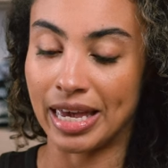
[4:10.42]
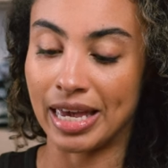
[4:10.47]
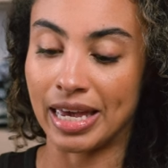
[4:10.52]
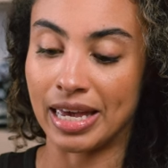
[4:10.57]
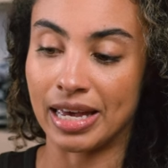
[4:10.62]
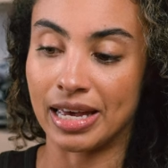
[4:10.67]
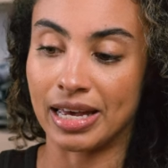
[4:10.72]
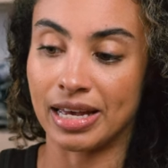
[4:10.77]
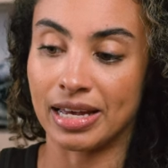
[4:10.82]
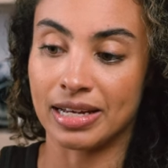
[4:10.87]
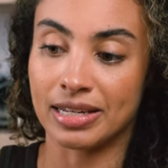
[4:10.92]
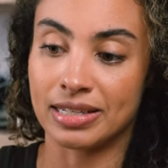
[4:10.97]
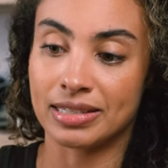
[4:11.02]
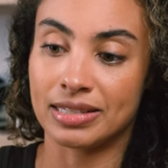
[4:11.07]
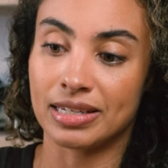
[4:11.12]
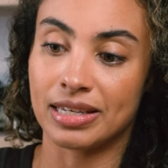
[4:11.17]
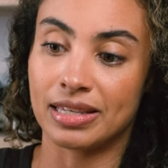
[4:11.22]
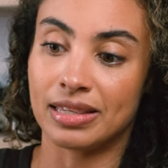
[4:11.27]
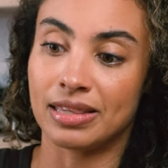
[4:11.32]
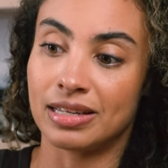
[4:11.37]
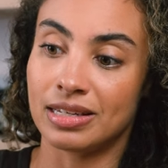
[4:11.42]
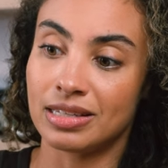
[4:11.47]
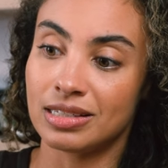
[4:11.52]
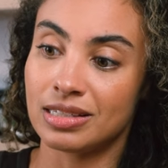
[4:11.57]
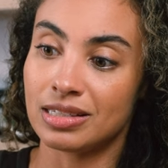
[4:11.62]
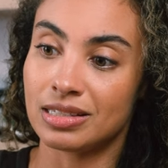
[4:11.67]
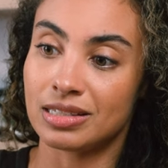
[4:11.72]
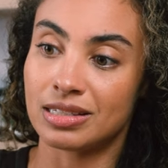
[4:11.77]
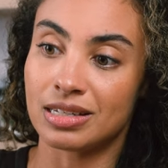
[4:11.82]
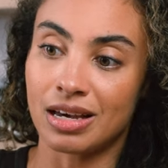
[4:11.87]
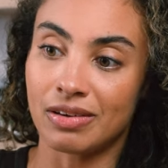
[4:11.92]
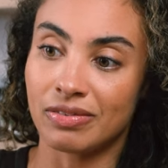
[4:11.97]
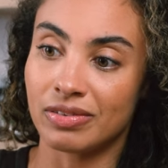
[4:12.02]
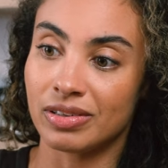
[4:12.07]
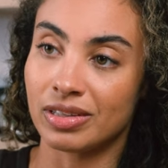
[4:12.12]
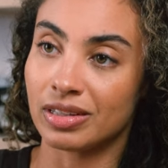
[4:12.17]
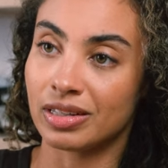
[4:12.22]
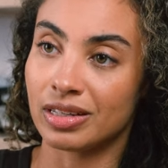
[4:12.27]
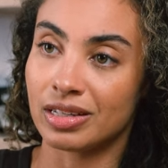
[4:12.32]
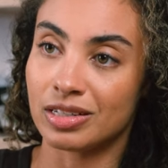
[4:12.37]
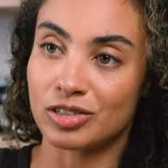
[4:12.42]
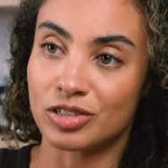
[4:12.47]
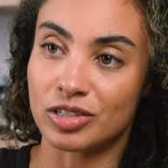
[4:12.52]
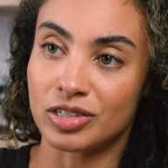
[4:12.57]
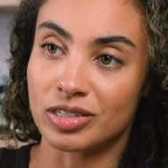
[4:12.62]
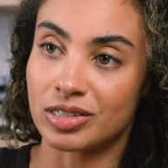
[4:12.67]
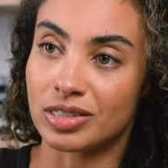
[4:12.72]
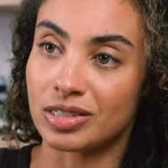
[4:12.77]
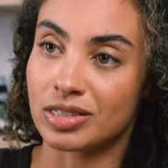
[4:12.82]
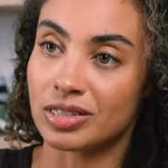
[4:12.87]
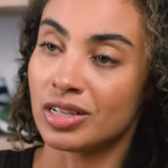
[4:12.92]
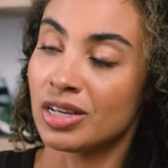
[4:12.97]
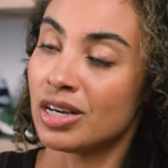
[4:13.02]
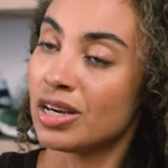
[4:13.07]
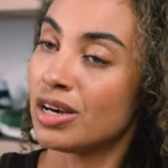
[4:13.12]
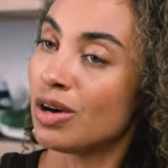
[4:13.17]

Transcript: And this is definitely just